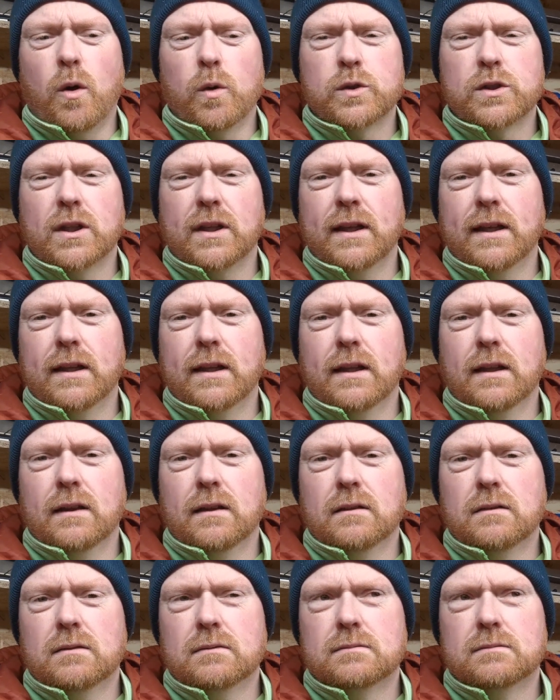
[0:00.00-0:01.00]
was a
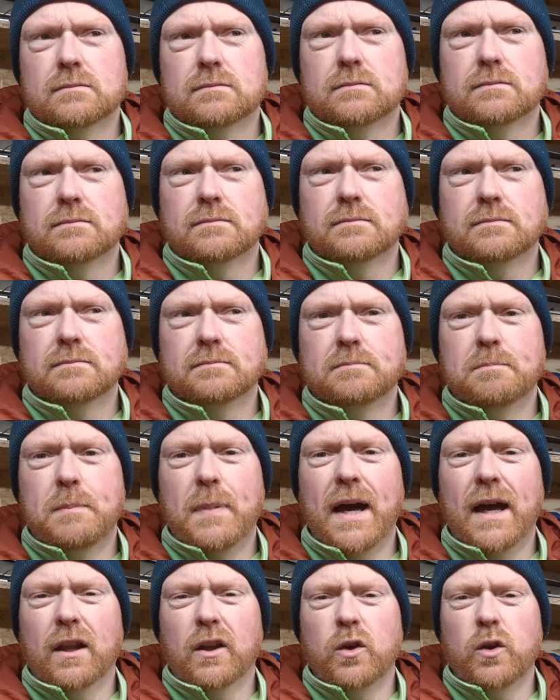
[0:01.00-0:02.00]
little
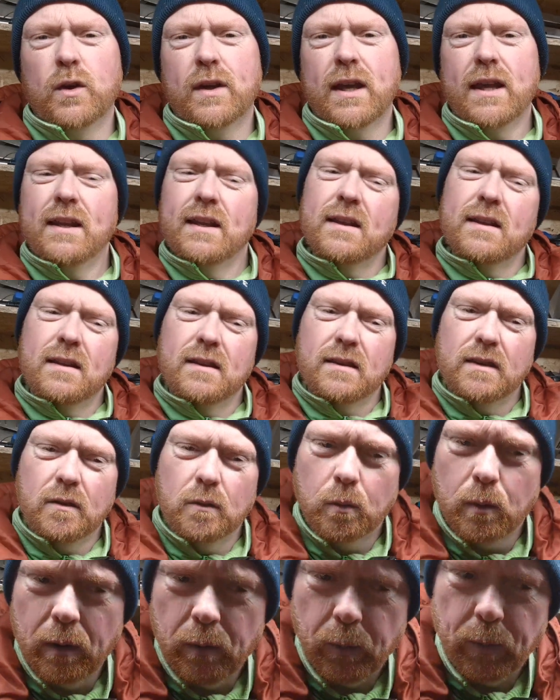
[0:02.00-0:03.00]
better looking.
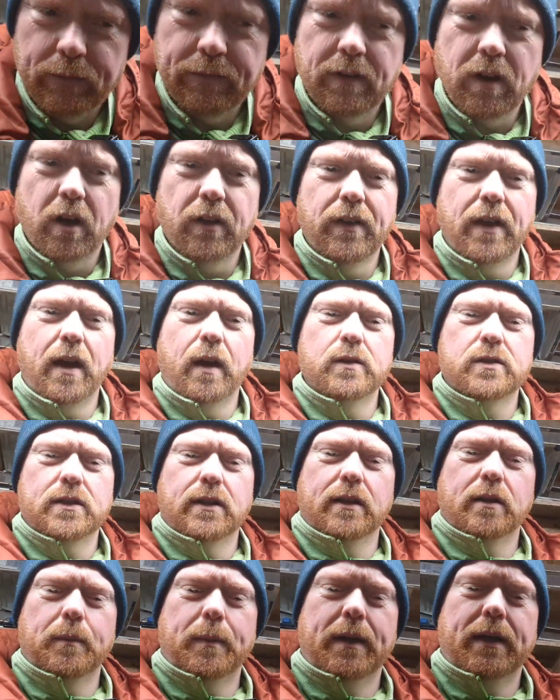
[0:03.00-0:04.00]
The one we've got now is a
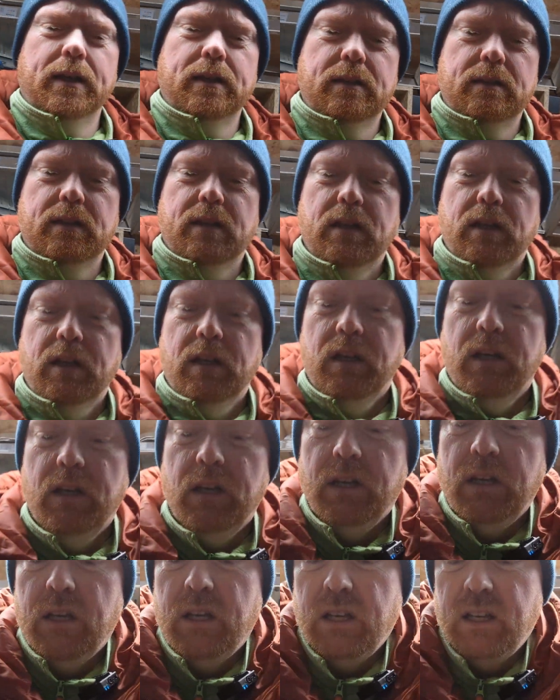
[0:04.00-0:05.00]

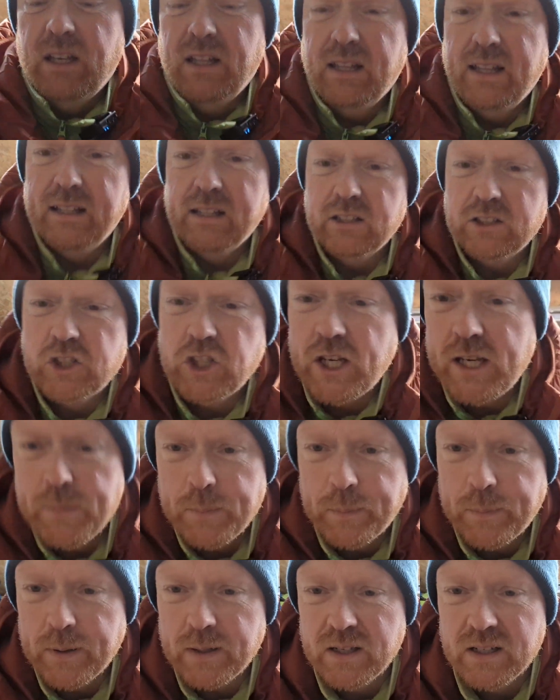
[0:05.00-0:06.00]
little cheap
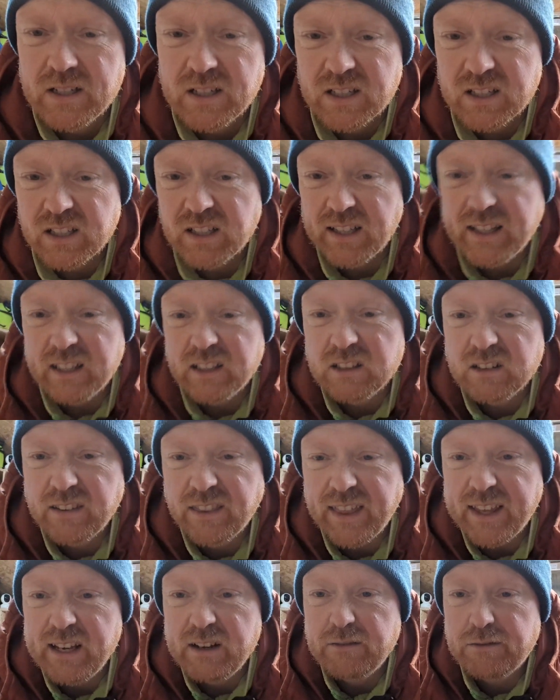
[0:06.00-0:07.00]
little
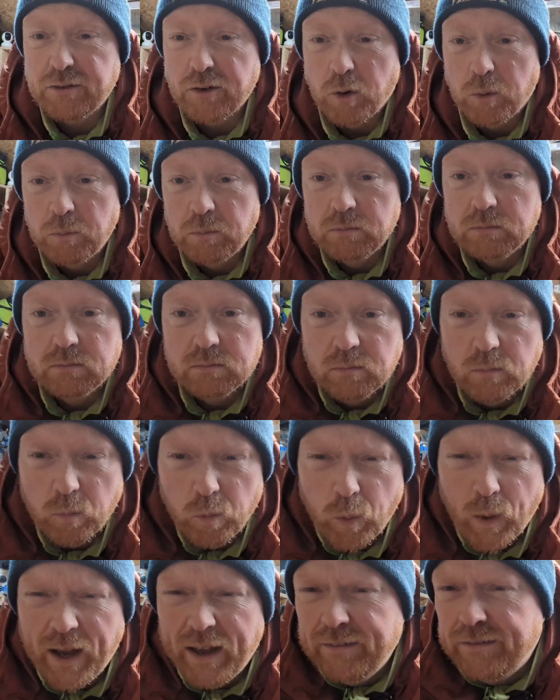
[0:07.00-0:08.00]
thing from
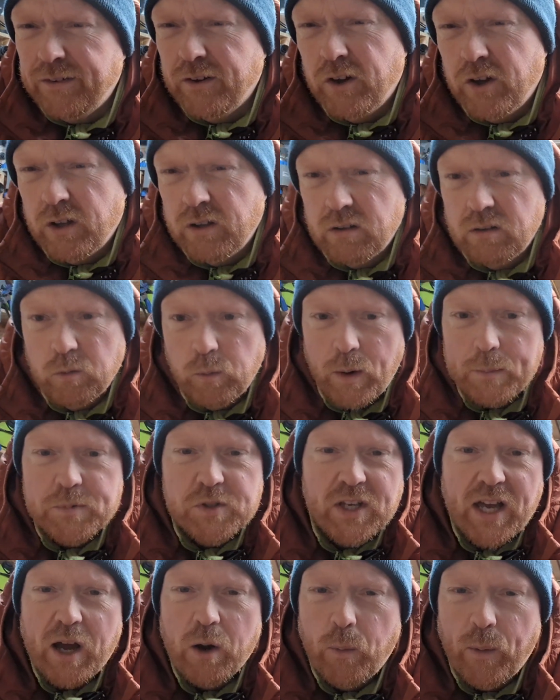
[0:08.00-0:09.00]
Wayfair, the
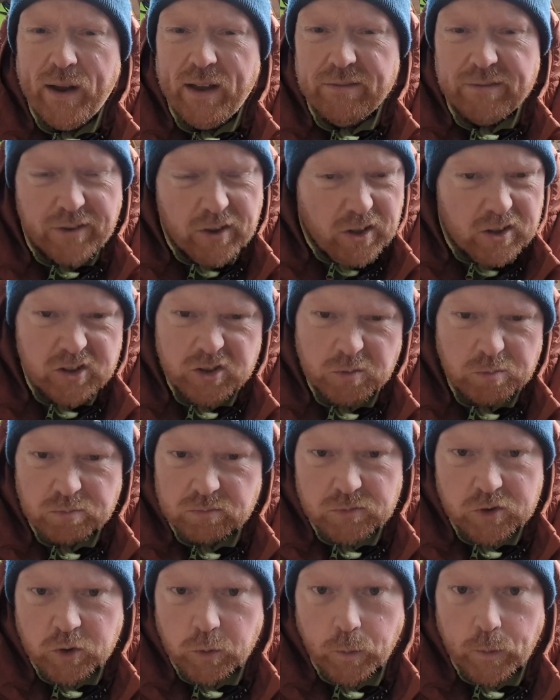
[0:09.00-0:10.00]
website Wayfair,
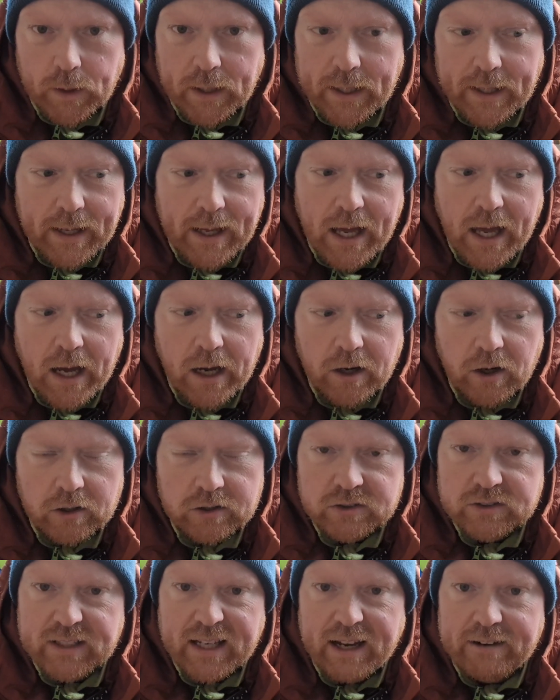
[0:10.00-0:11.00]
something like that,
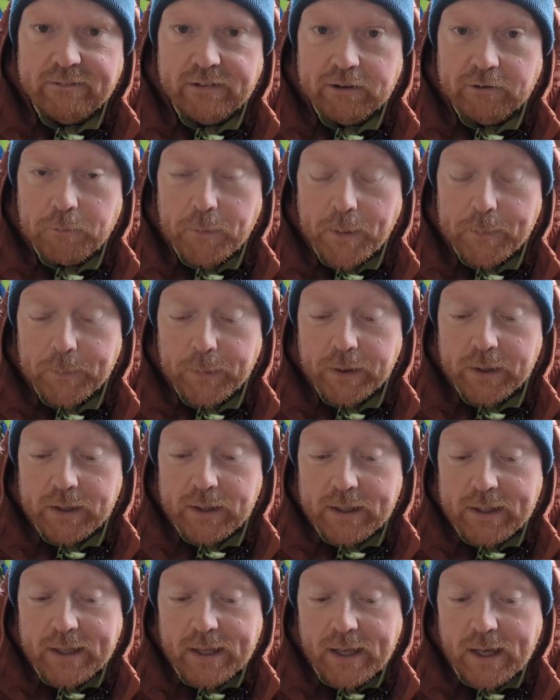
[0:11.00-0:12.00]
Argos, can't really remember.
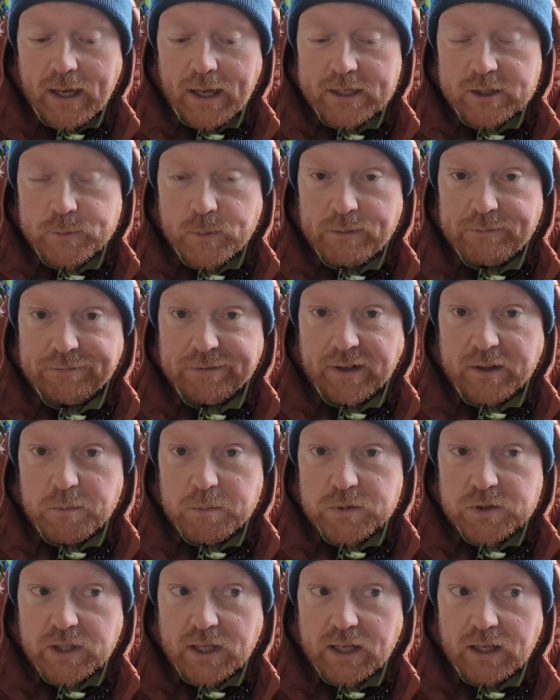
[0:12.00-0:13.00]
It's a bit
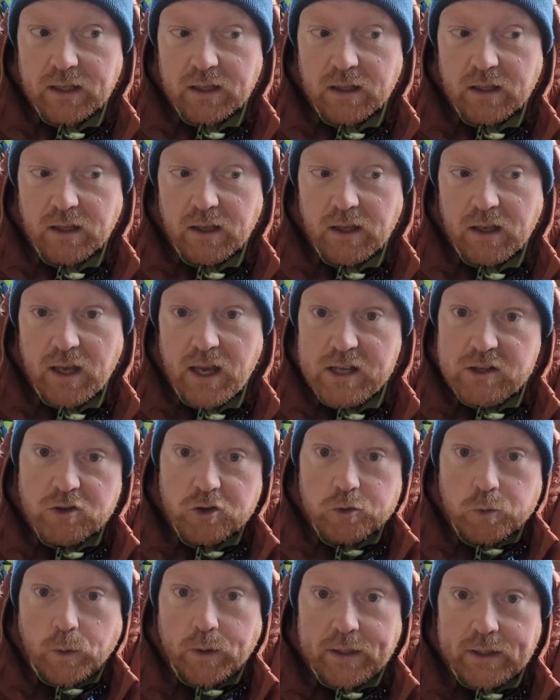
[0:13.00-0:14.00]
flimsy. It
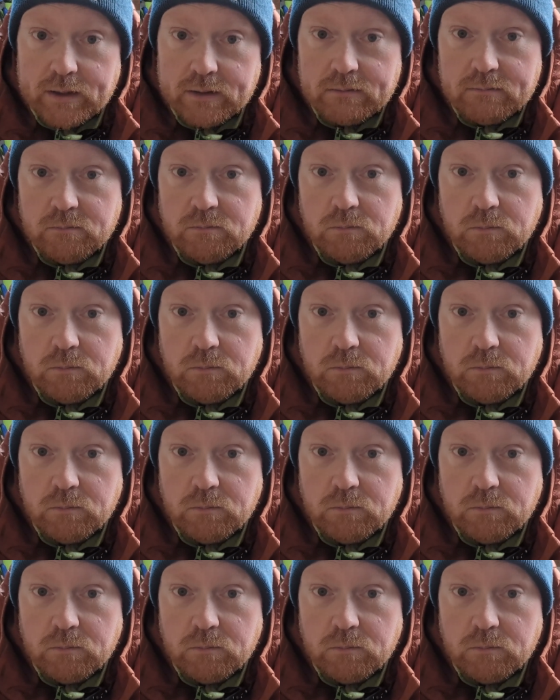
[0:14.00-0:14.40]
does what it